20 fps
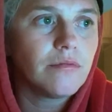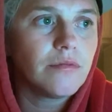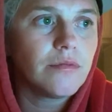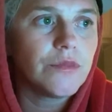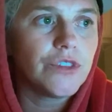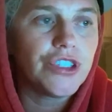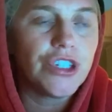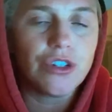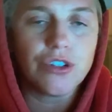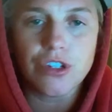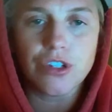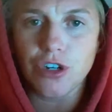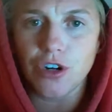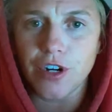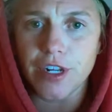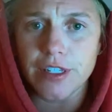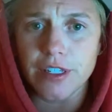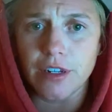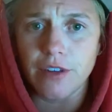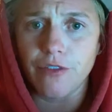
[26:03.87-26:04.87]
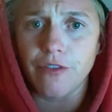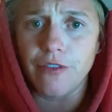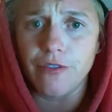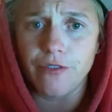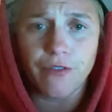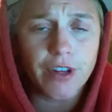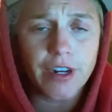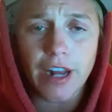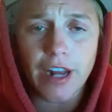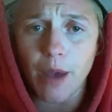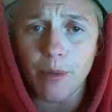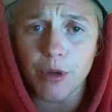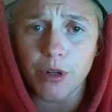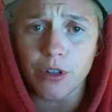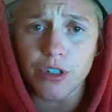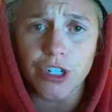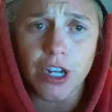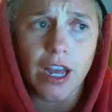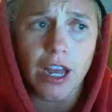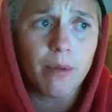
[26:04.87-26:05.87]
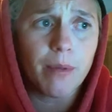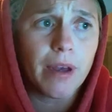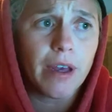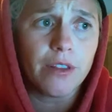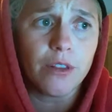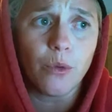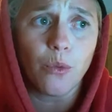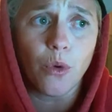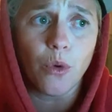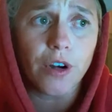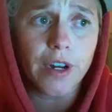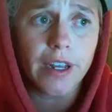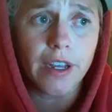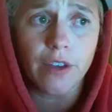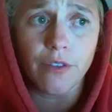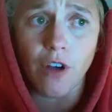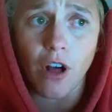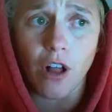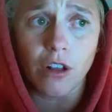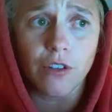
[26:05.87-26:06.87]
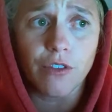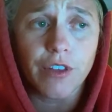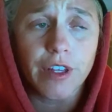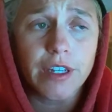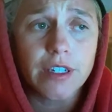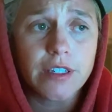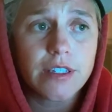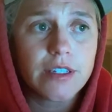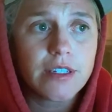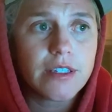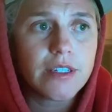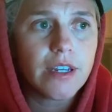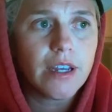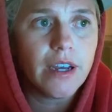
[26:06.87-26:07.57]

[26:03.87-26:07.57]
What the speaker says: Jeter's attorneys did a phenomenal job on the wording of all of this.